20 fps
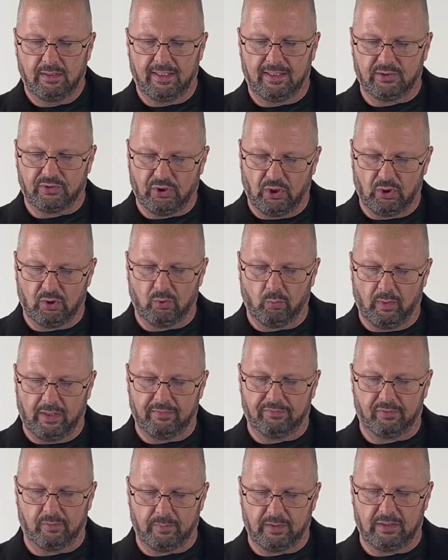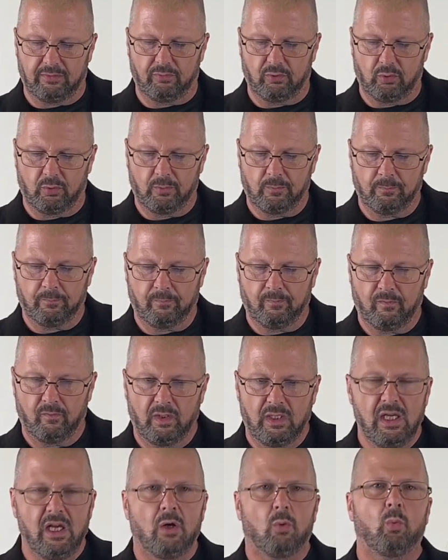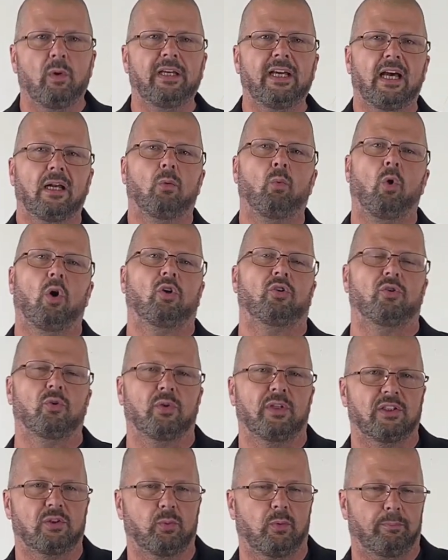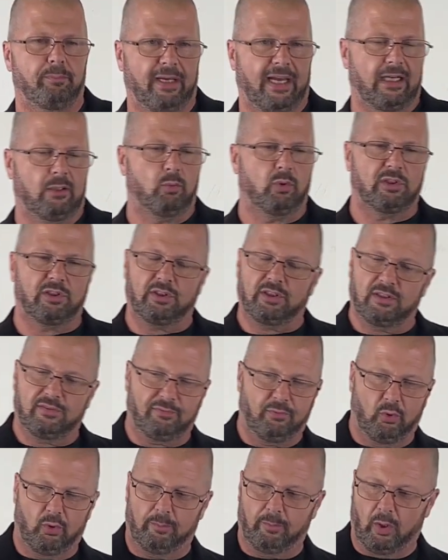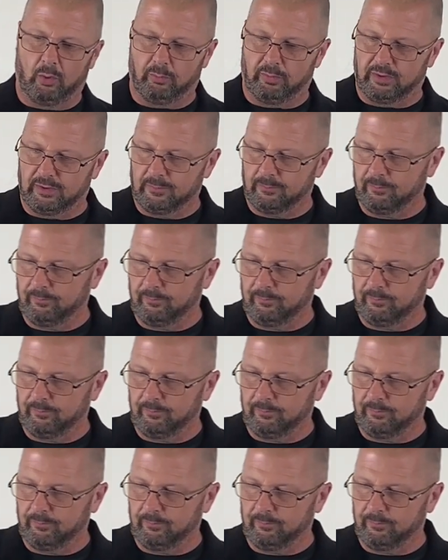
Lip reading: and turn away from evil. We got to walk through this one backwards just for a moment.